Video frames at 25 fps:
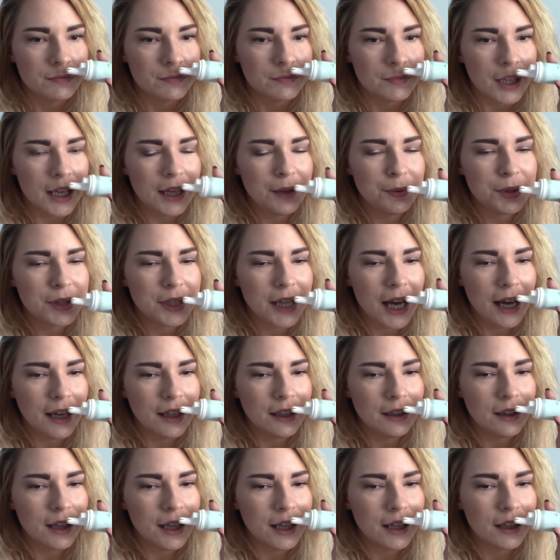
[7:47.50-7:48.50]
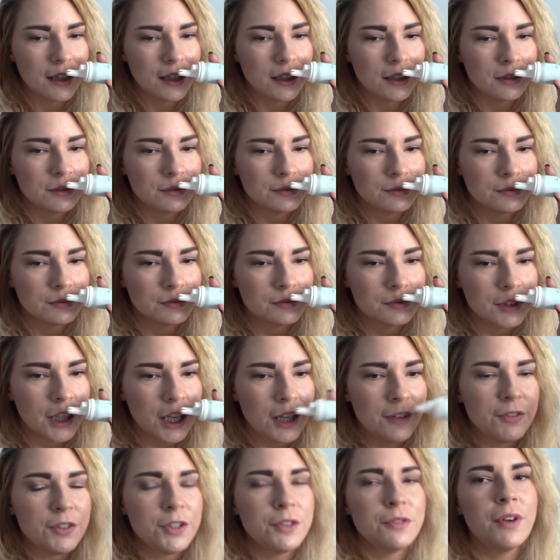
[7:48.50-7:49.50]
it was kind of like
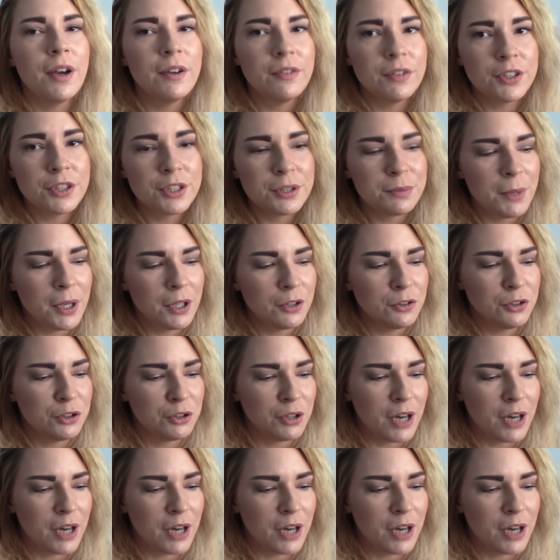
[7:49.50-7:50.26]
if you've ever smelled